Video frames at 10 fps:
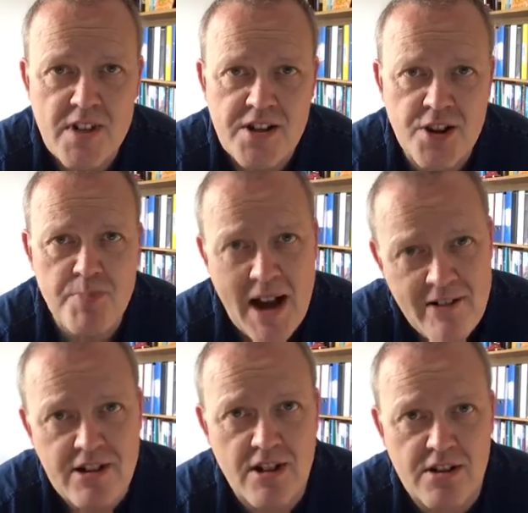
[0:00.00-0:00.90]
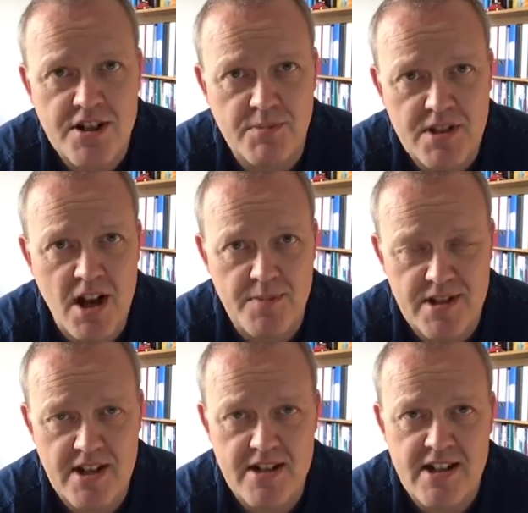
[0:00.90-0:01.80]
So the paradox
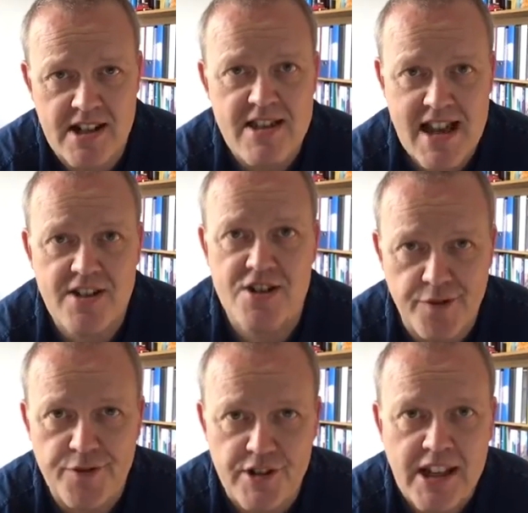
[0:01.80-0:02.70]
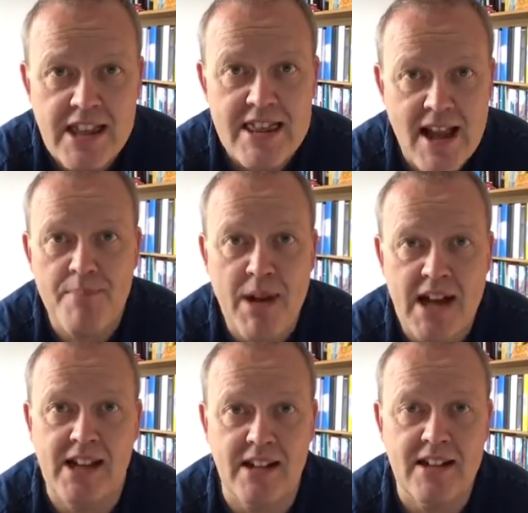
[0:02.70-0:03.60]
sometimes is in that suffering, in that
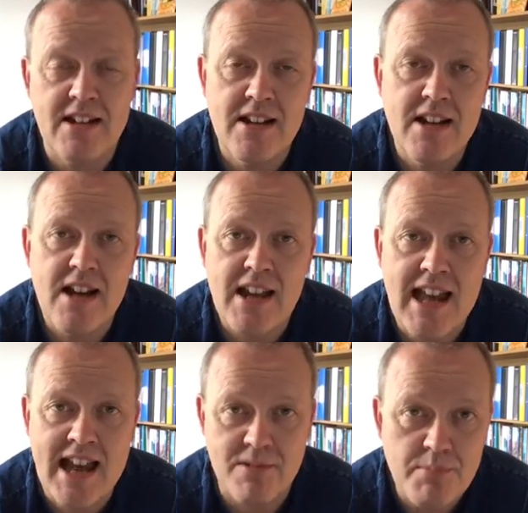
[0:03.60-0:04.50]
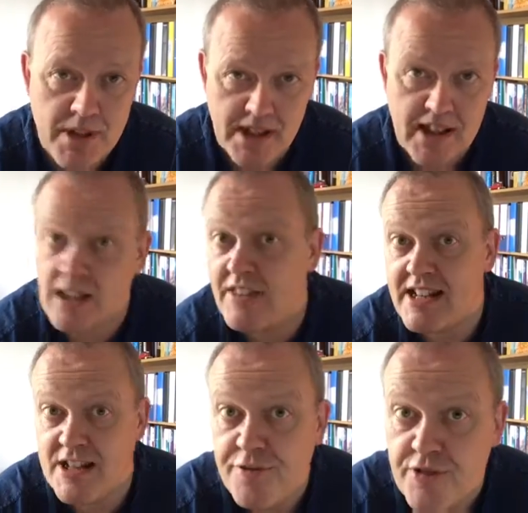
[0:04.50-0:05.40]
pain, can be, and in
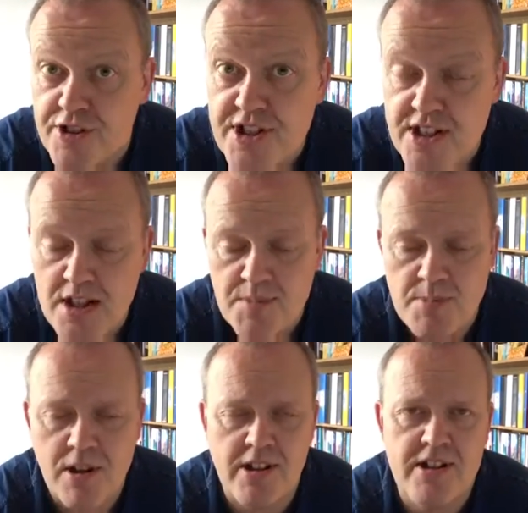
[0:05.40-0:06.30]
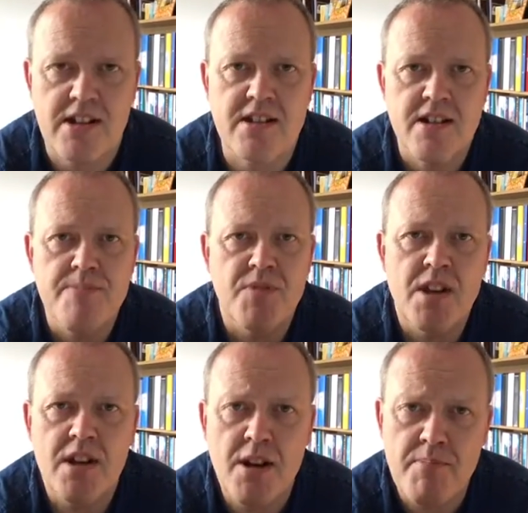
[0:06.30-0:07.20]
that difference in terms of politics,
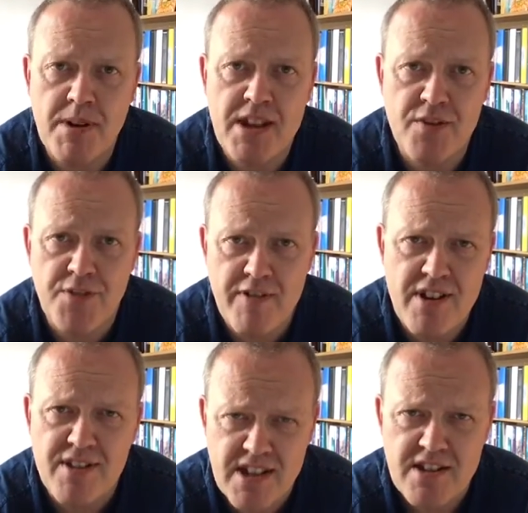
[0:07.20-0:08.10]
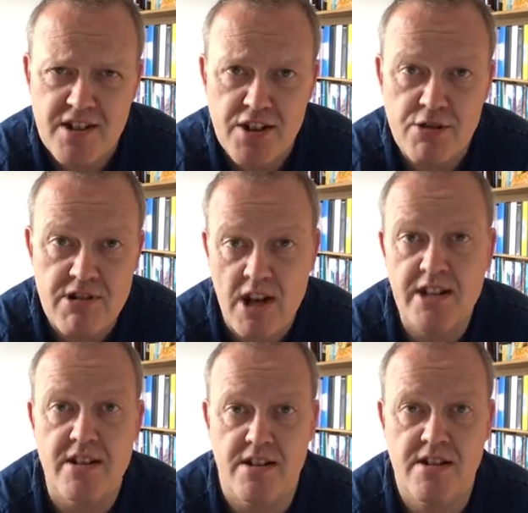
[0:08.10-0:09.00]
can be the very things that
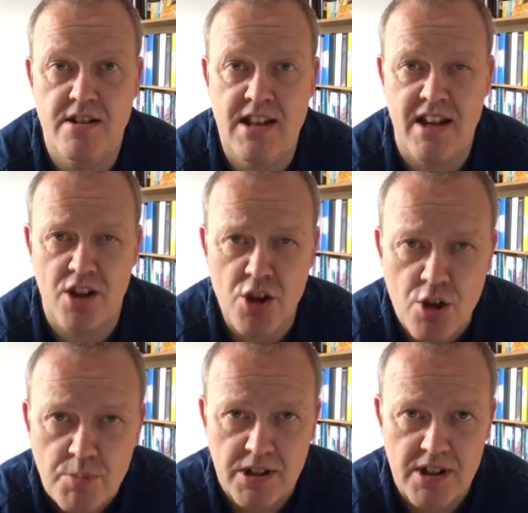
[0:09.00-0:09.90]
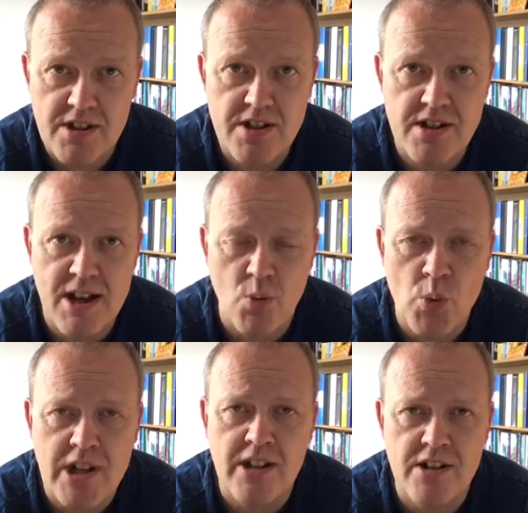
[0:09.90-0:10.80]
unite us, that humanness, that
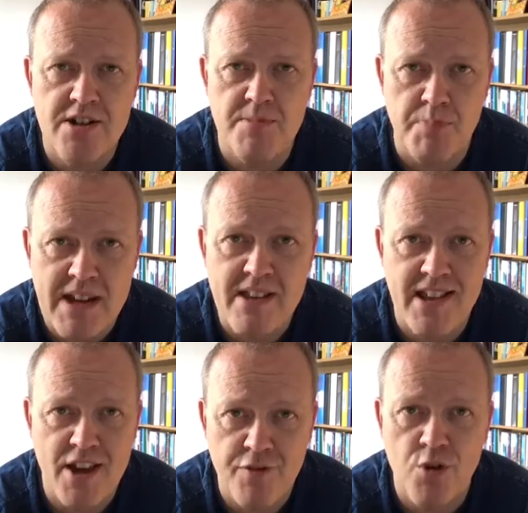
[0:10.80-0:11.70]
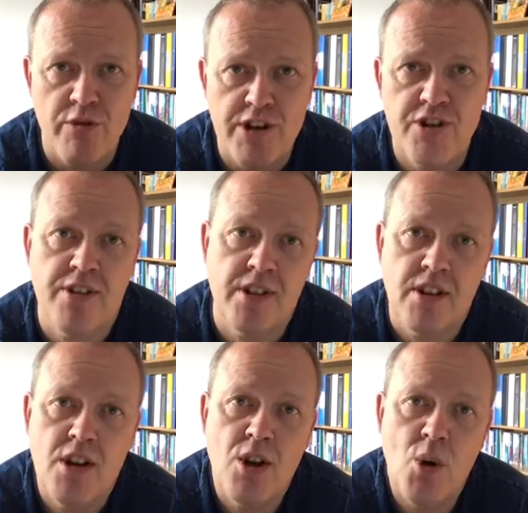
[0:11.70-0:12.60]
willingness to be there for each other
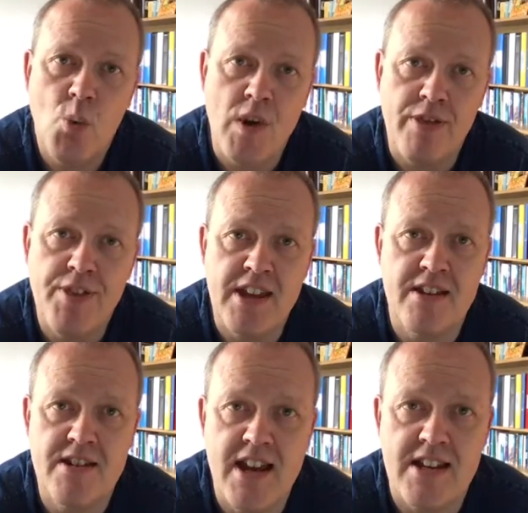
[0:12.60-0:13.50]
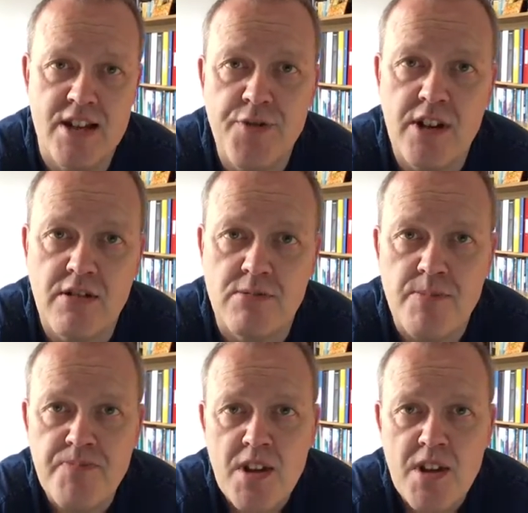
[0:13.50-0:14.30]
when things get difficult.